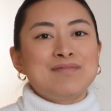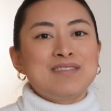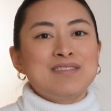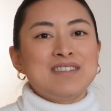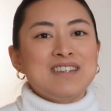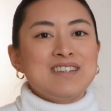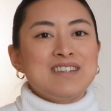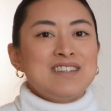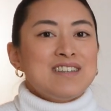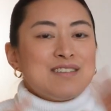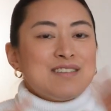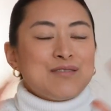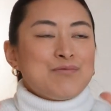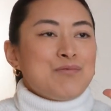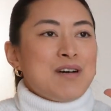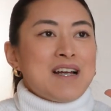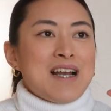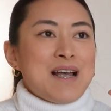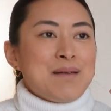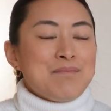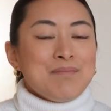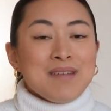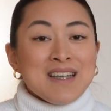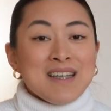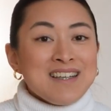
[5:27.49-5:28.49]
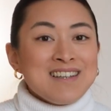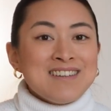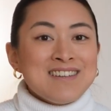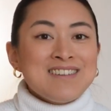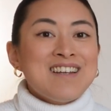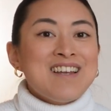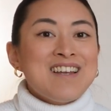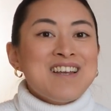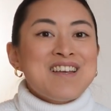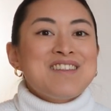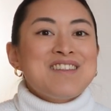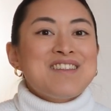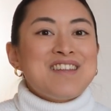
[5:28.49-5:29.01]
This is what I mean.
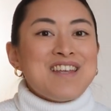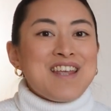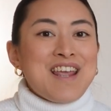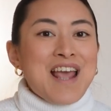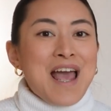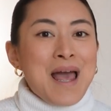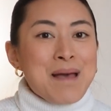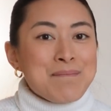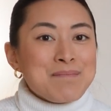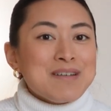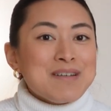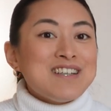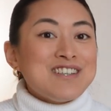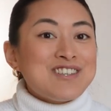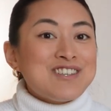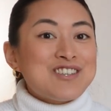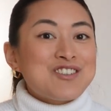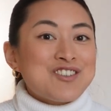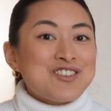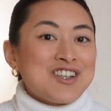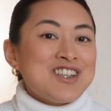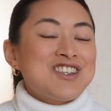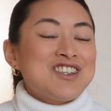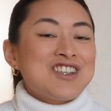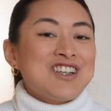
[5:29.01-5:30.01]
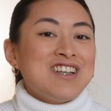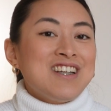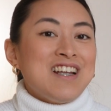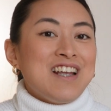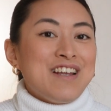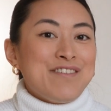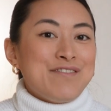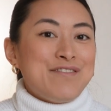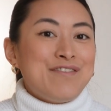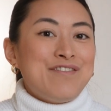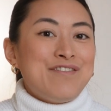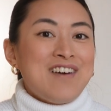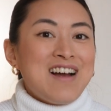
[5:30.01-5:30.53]
The administration
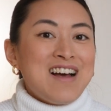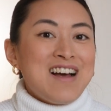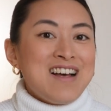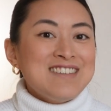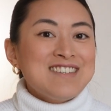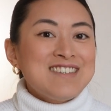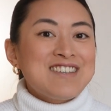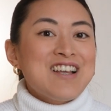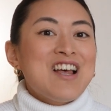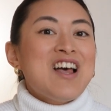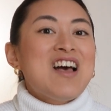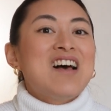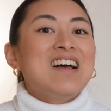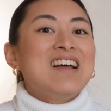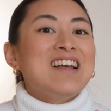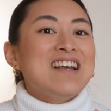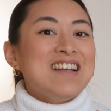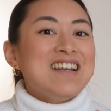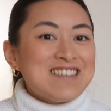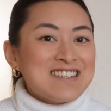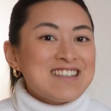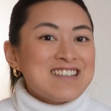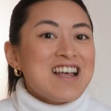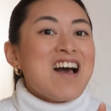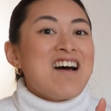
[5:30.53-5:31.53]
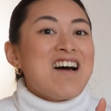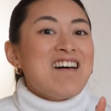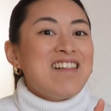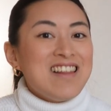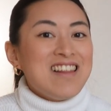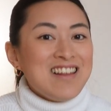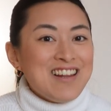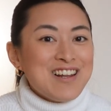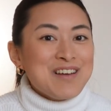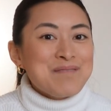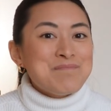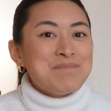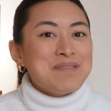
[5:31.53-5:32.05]
in France is a
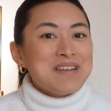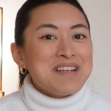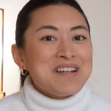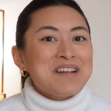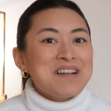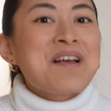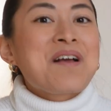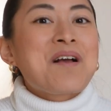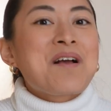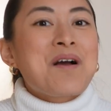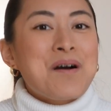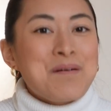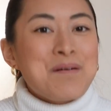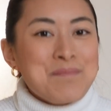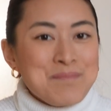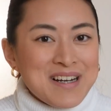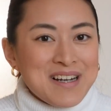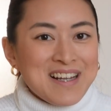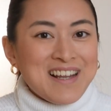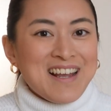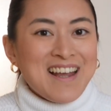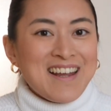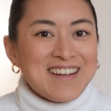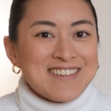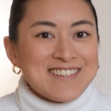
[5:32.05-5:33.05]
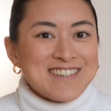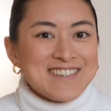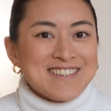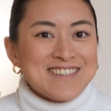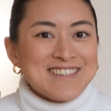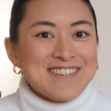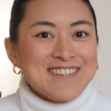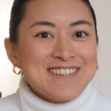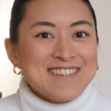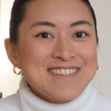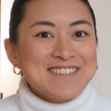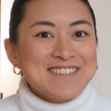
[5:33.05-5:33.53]
little bit complicated.